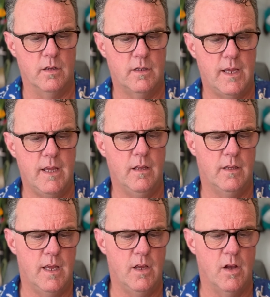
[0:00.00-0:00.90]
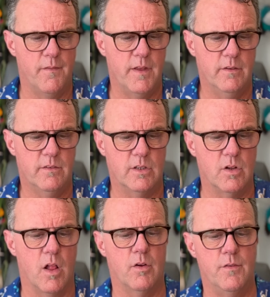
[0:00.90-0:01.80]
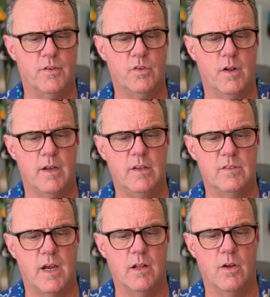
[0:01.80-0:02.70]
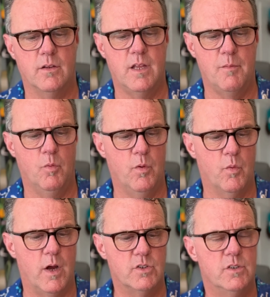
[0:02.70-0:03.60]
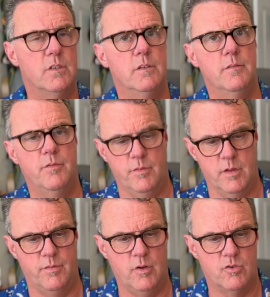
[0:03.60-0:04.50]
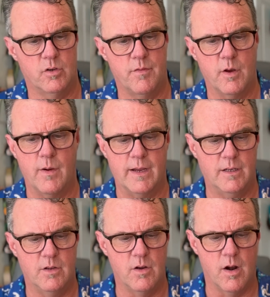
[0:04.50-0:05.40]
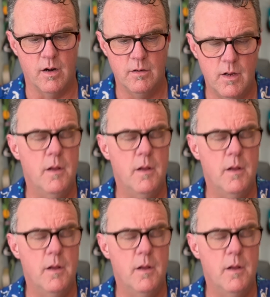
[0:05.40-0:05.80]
Key on this, the dollar and the Sudanese dialogue table with Washington, the future of the Iraqi dinar,